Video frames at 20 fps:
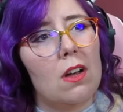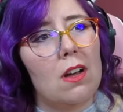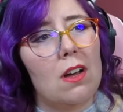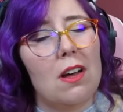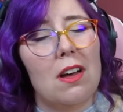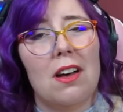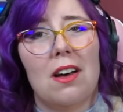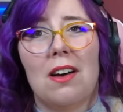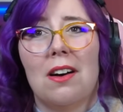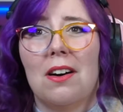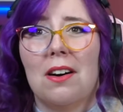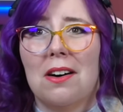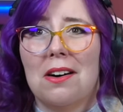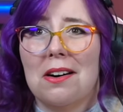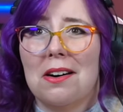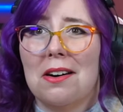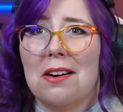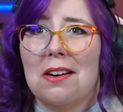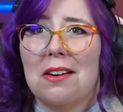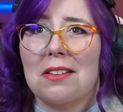
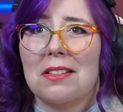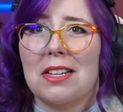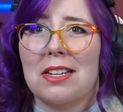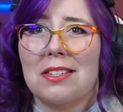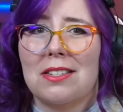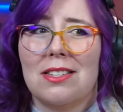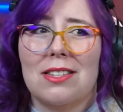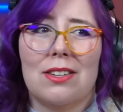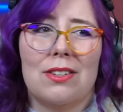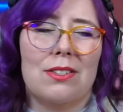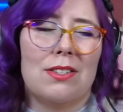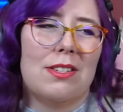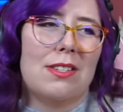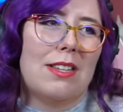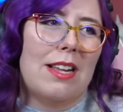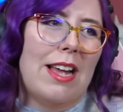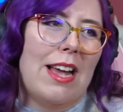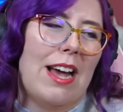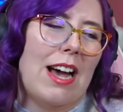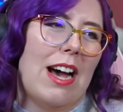Oh, that's so
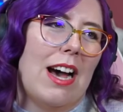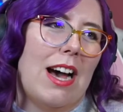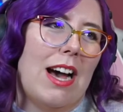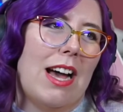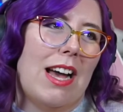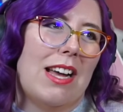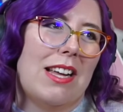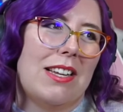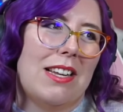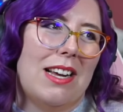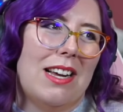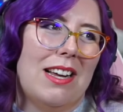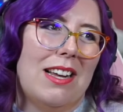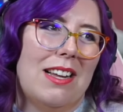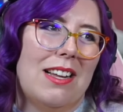sad.